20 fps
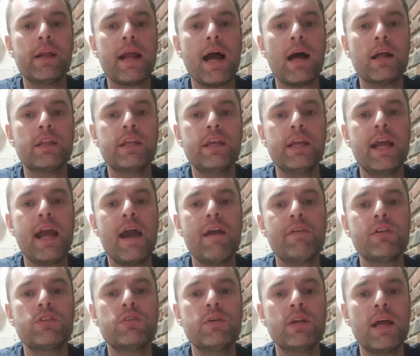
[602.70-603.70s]
it out. He
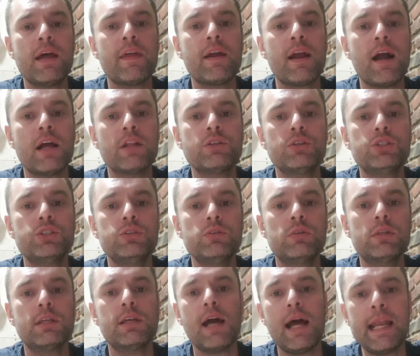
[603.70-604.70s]
gave it to another guy to
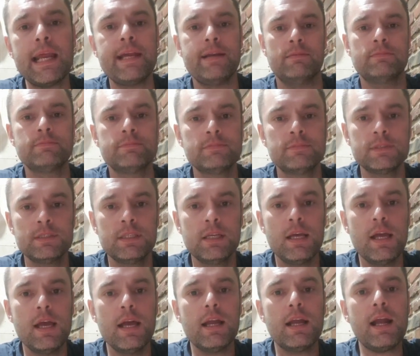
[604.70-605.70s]
shoot. Kali
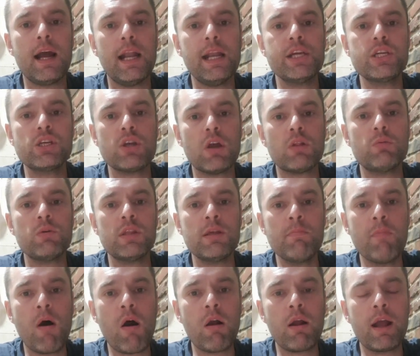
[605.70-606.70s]
shot with a
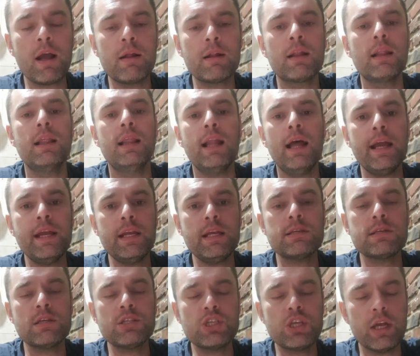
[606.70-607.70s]
marker. And
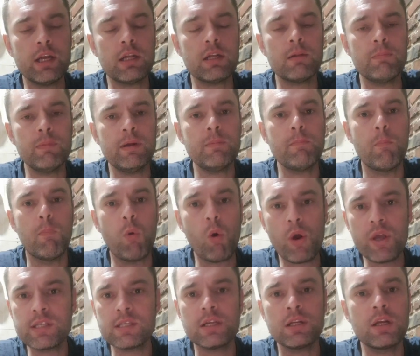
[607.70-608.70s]
ladies and gentlemen,
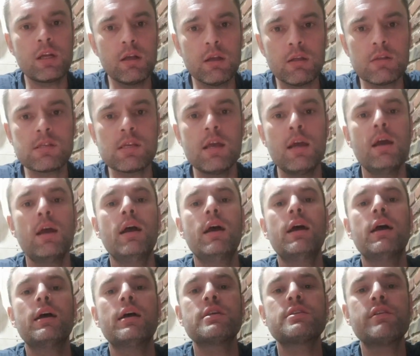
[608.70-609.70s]
boys and girls,
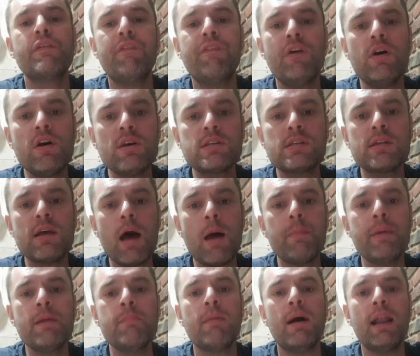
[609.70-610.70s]
it's the first
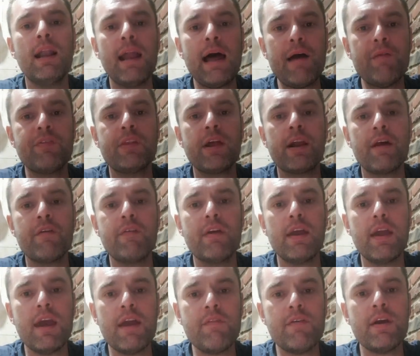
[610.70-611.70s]
time in my life that I've
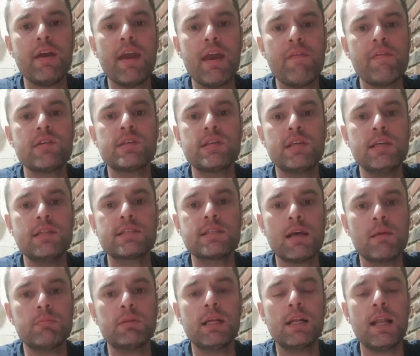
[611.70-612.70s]
ever seen
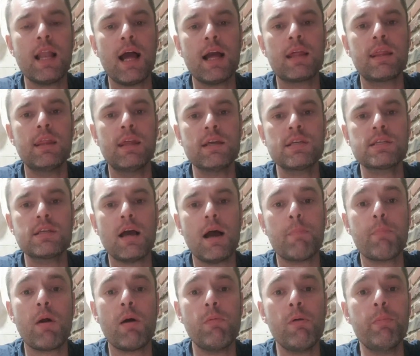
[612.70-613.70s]
something like this. I
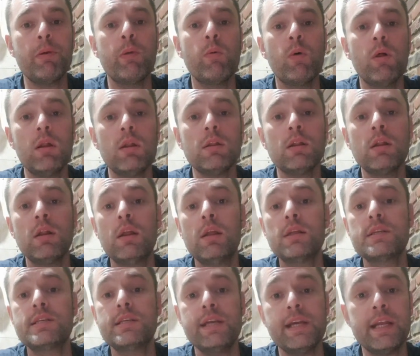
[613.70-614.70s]
probably will
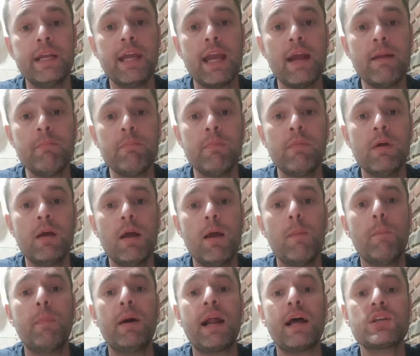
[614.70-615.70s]
see it again,
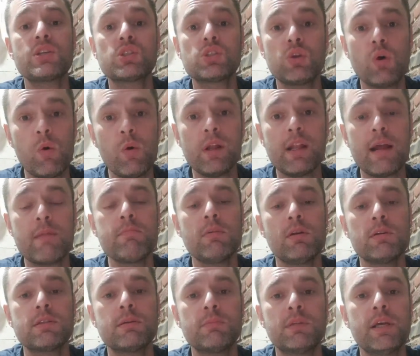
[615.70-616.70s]
but I saw it at
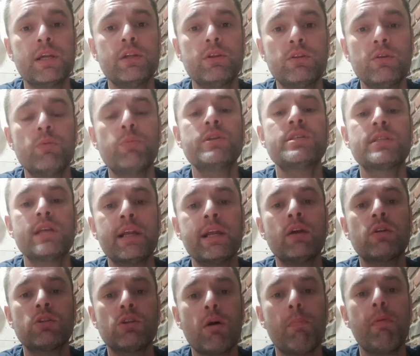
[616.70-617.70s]
Milsom 32. We're
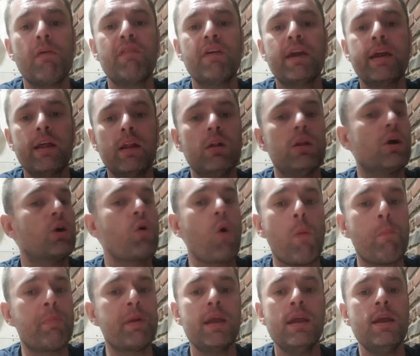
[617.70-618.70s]
sitting on top of a hill, a
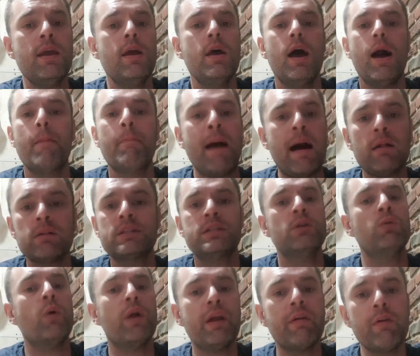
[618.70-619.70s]
koppie, a
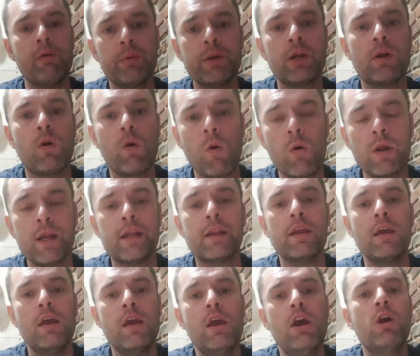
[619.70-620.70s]
mountain, whatever you want to call it.
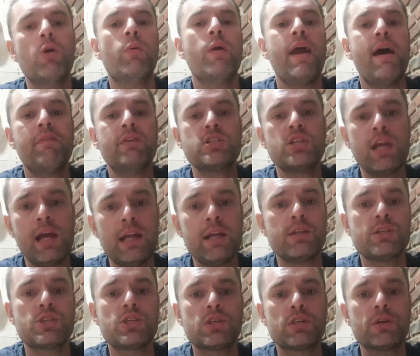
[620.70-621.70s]
We have a
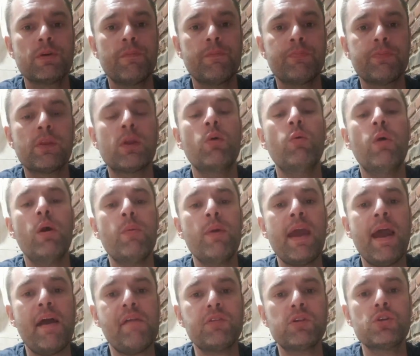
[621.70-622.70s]
challenge where
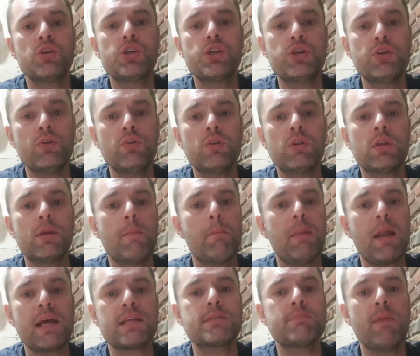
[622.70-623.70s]
we have to shoot
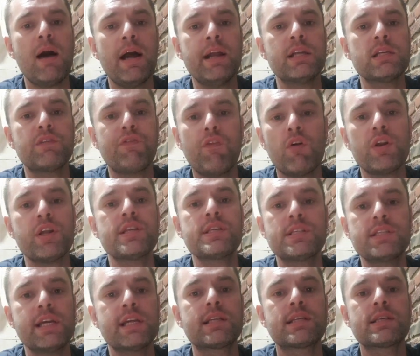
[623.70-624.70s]
plus minus
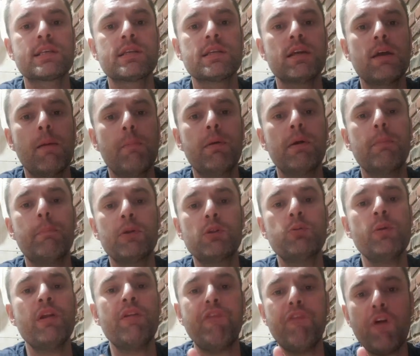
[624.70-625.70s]
46,
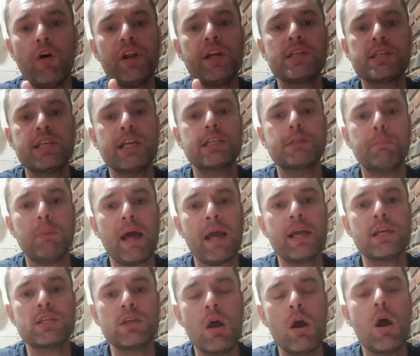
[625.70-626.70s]
between 46
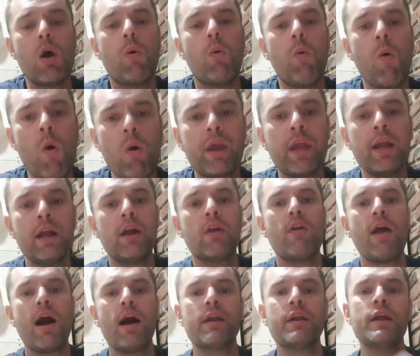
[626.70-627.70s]
players walking
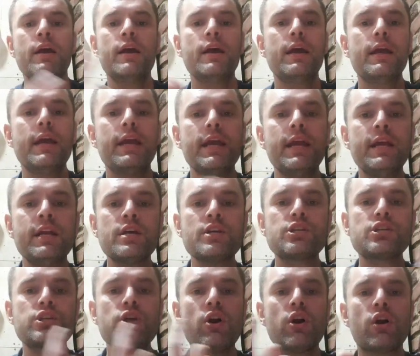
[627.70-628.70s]
around in a
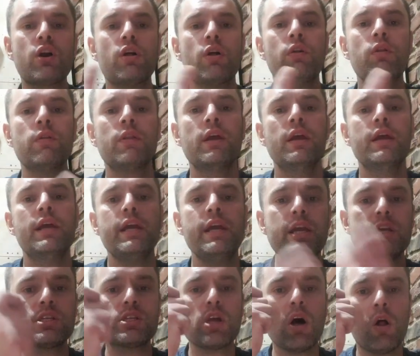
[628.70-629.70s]
circle,
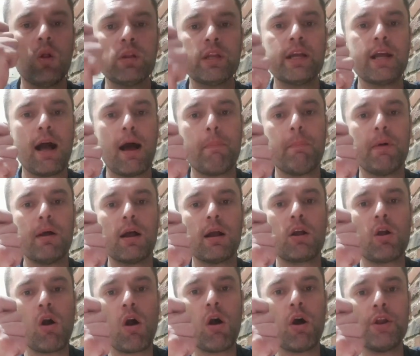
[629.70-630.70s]
each holding up a
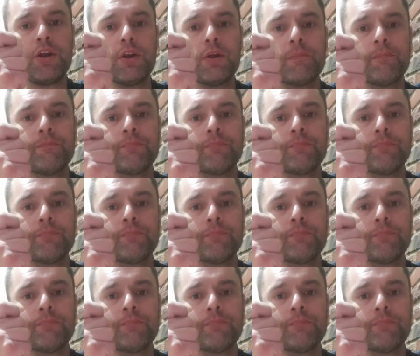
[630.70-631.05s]
card